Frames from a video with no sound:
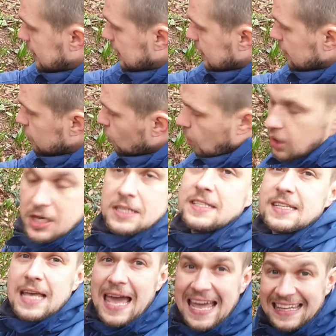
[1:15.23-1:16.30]

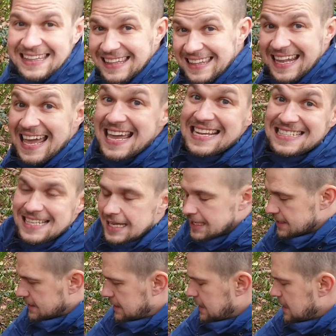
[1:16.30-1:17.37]
lords and ladies.
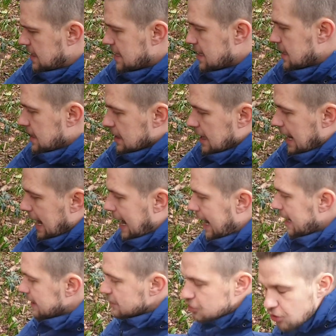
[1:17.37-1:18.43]

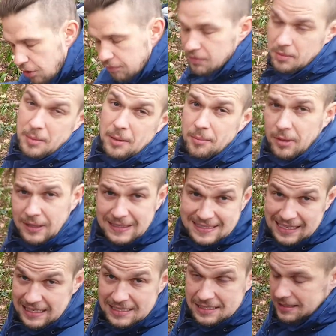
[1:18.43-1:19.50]
I don't remember its
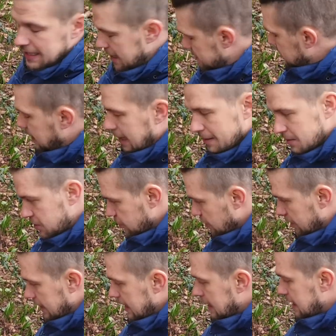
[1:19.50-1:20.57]
Latin name, I'm
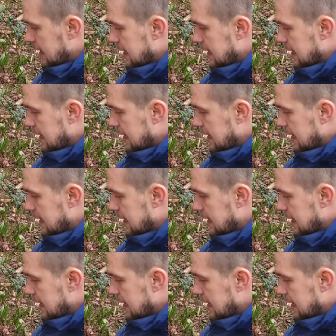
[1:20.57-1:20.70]
sorry,